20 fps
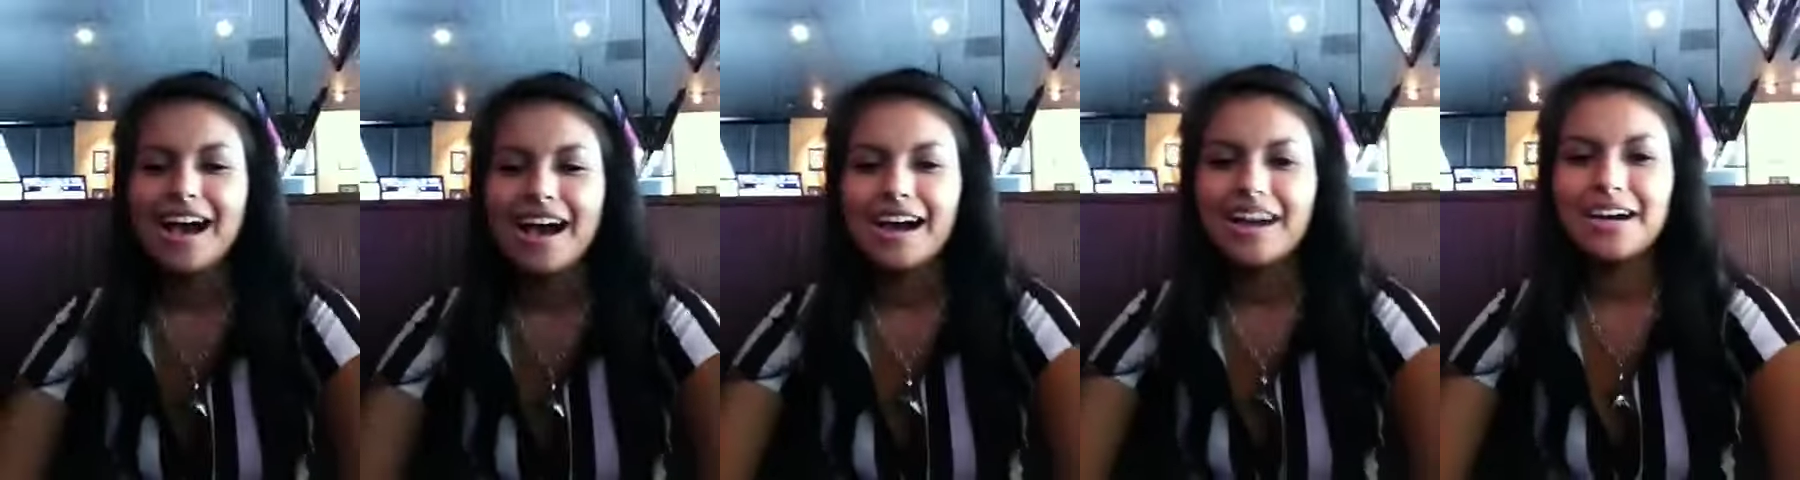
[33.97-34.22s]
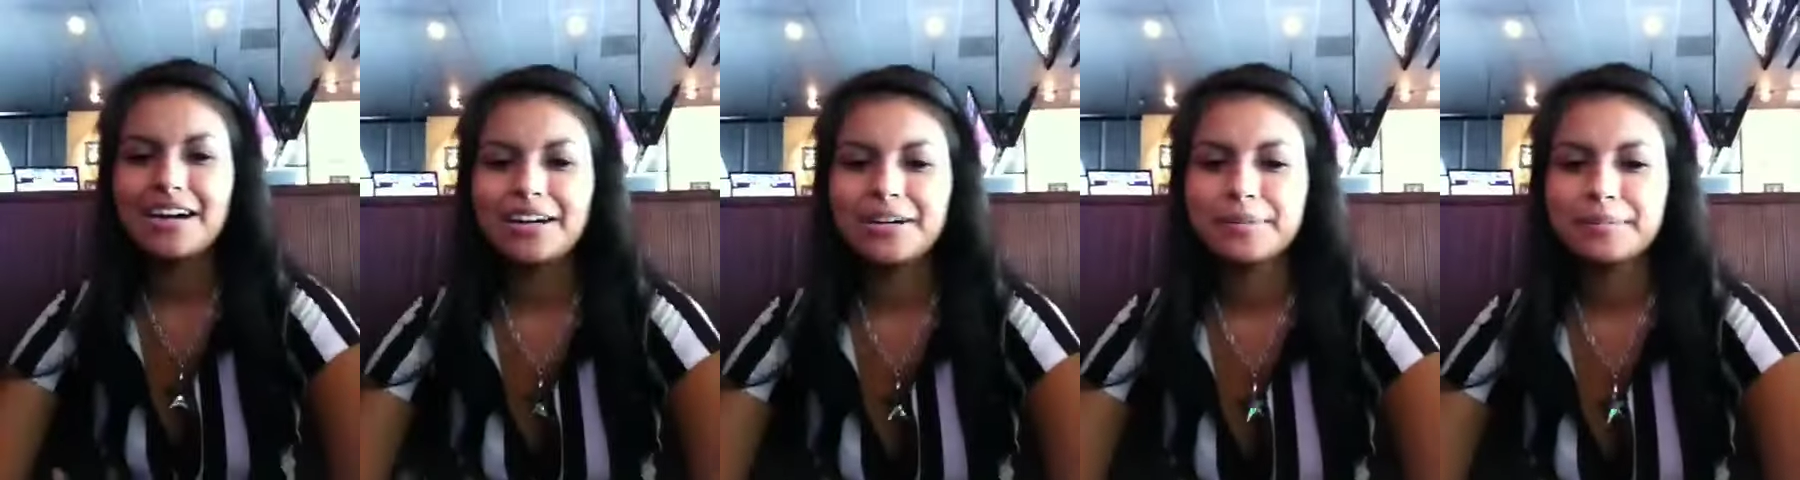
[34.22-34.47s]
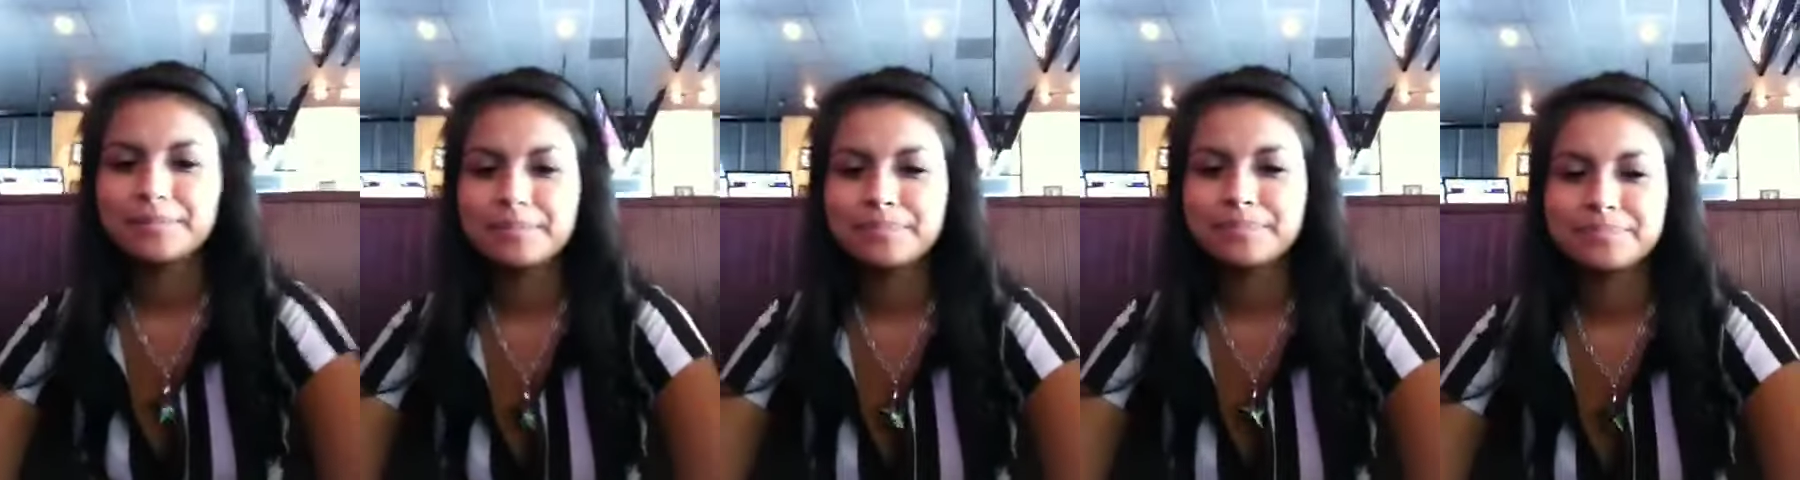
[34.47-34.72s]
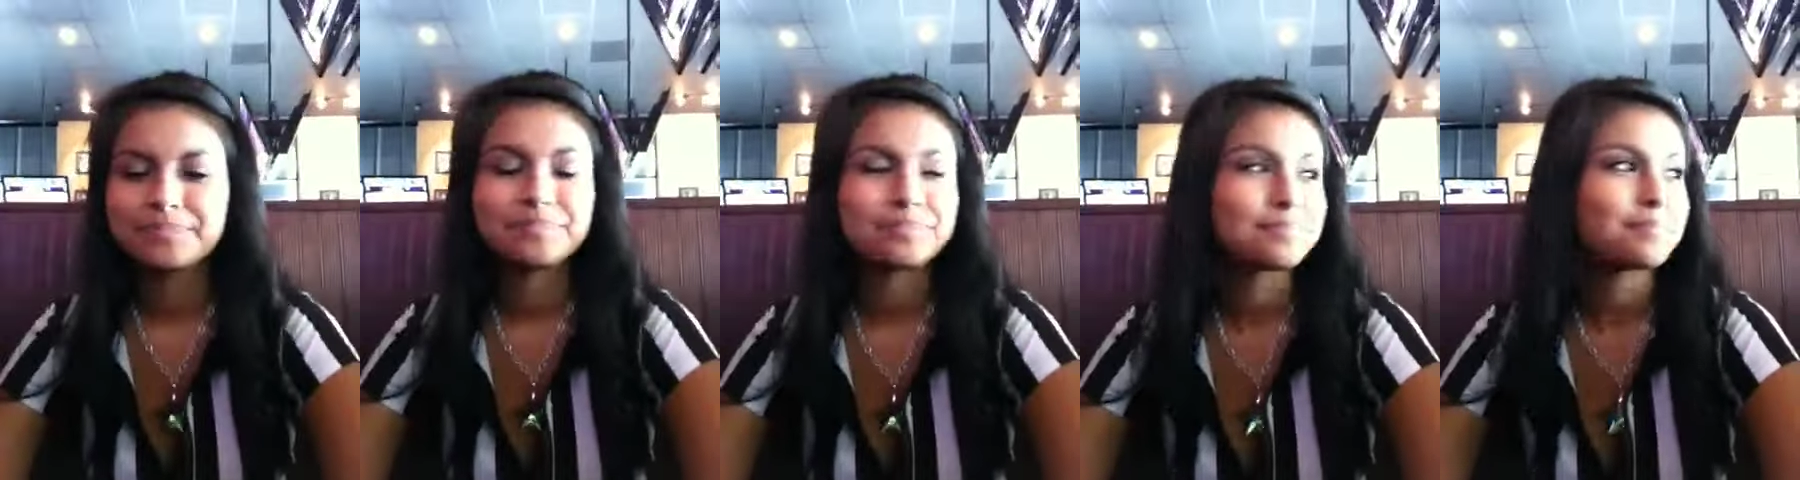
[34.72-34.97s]
Um,
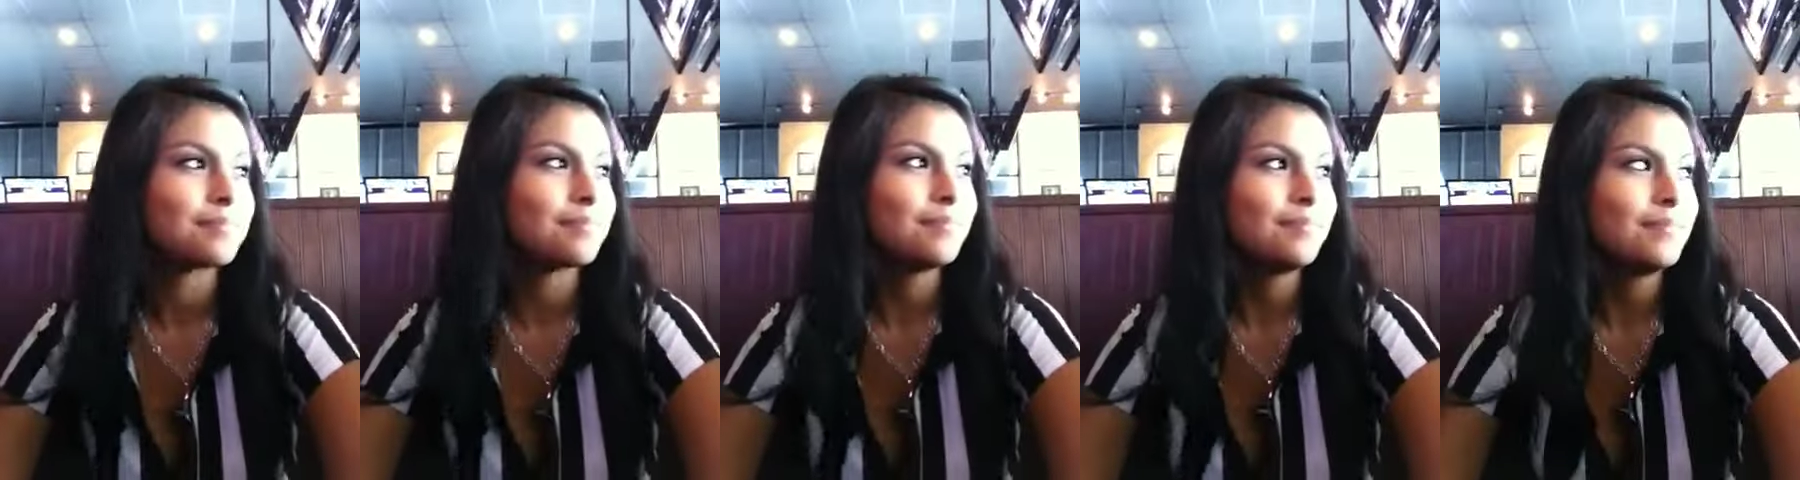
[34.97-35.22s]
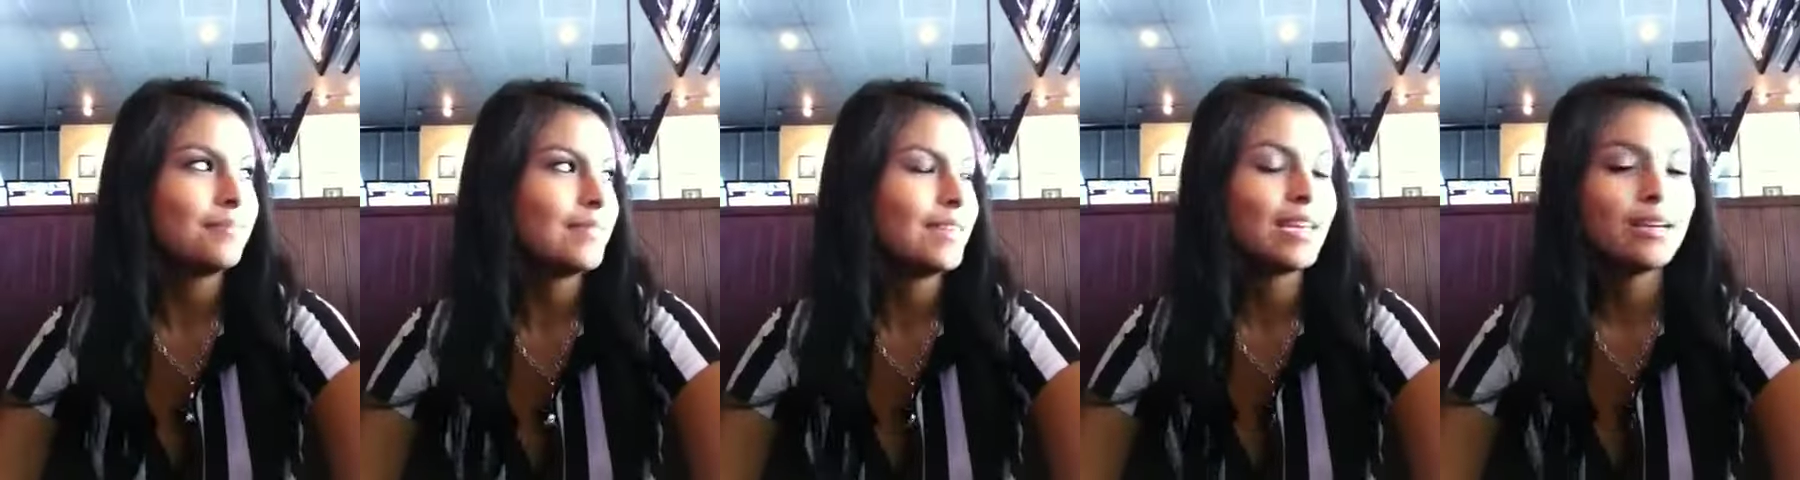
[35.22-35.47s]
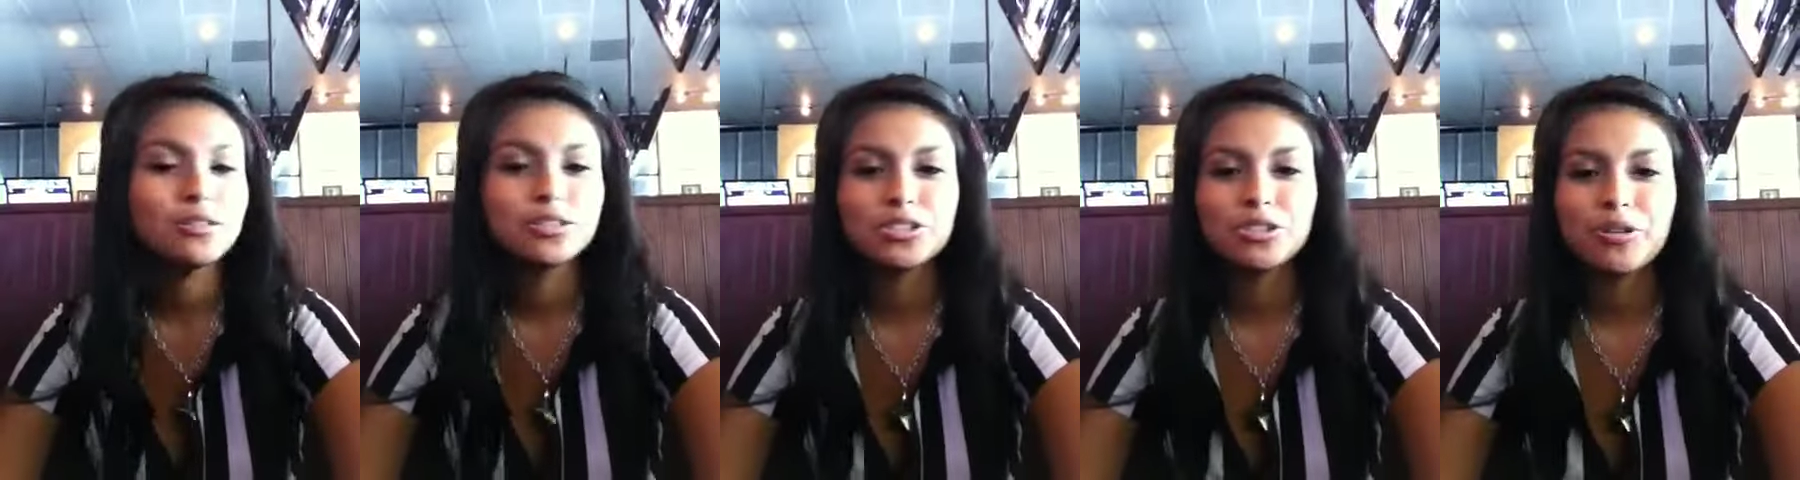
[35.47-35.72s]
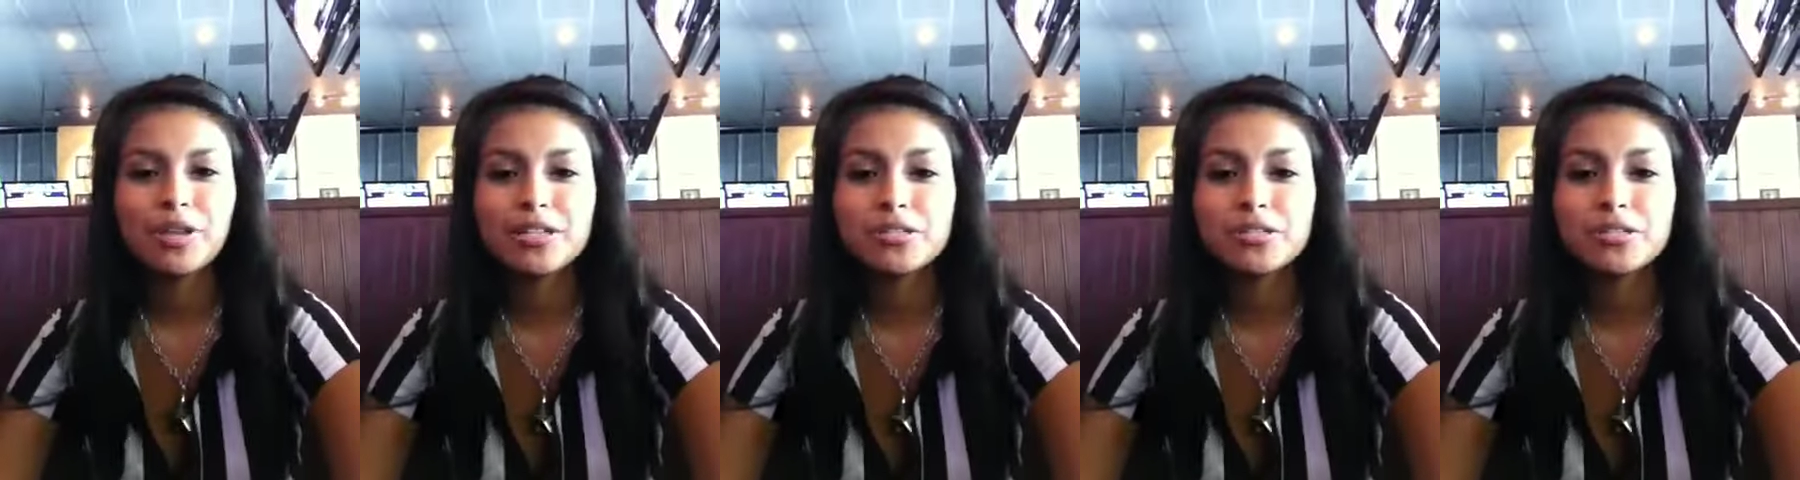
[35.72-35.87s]
so